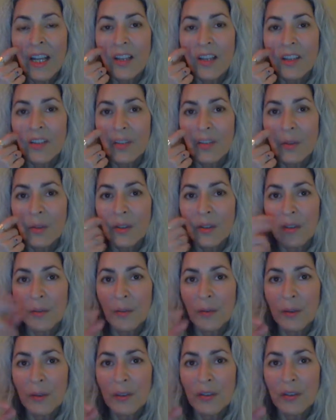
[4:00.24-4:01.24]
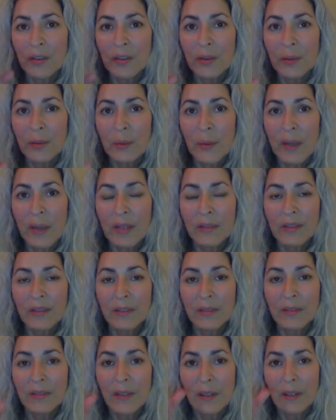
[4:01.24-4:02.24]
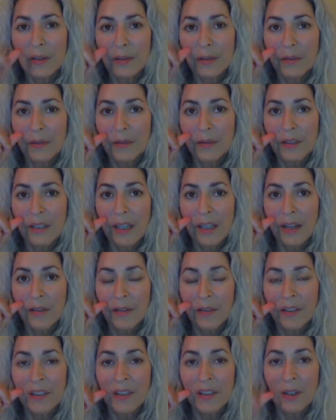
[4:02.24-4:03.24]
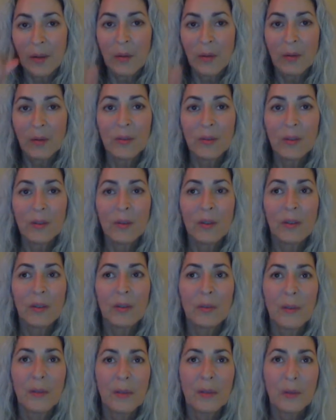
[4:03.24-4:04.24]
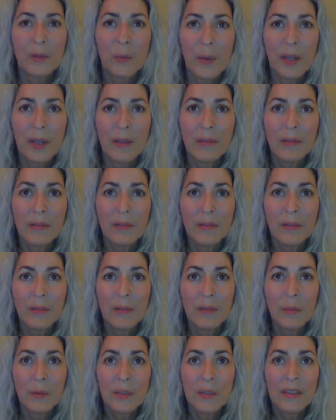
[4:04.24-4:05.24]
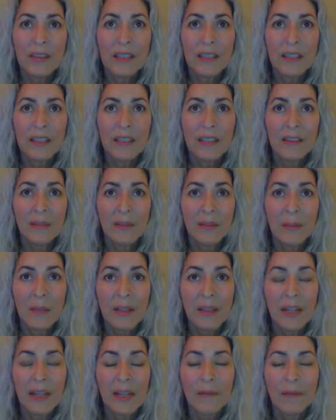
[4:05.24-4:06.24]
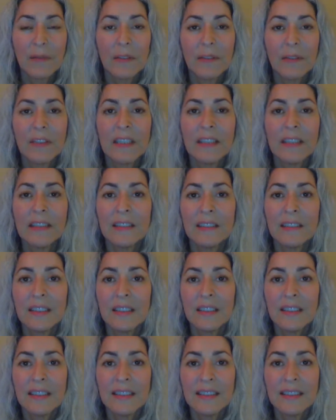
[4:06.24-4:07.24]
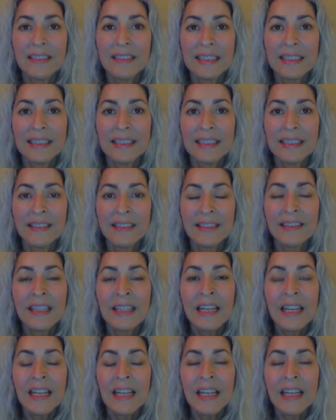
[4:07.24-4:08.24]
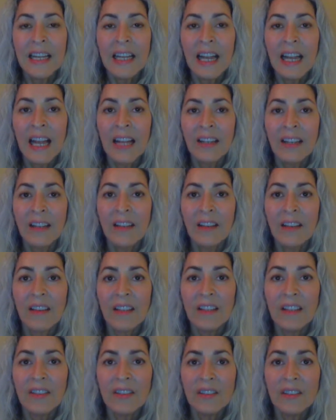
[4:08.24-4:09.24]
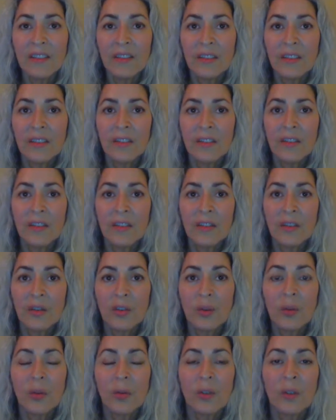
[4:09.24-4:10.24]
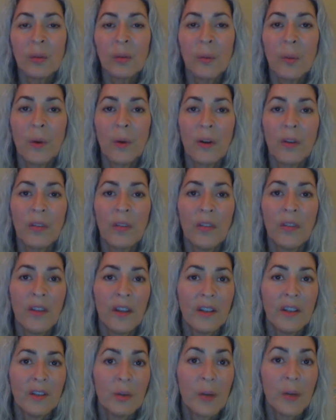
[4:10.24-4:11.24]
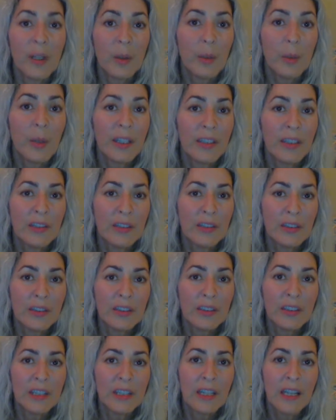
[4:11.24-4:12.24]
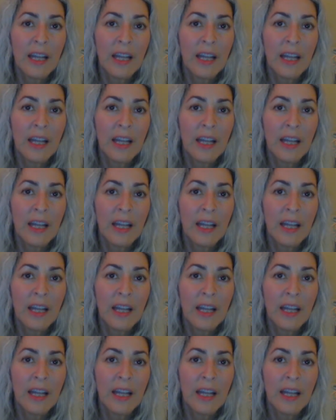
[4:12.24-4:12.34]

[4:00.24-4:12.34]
So the first two waves of, of, of indigos, the first wave was from the late 50s into the 60s, and these children were the trailblazers.